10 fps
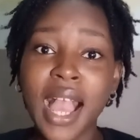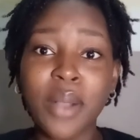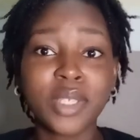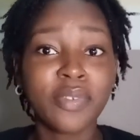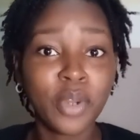
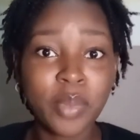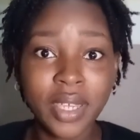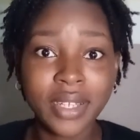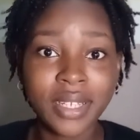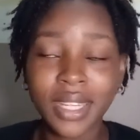I was
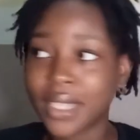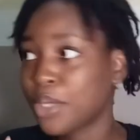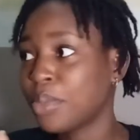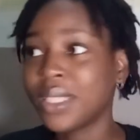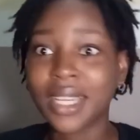filming like
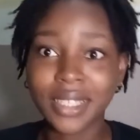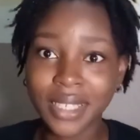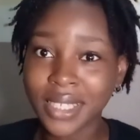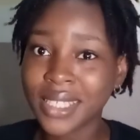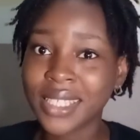something like
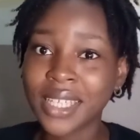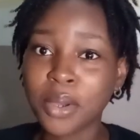this.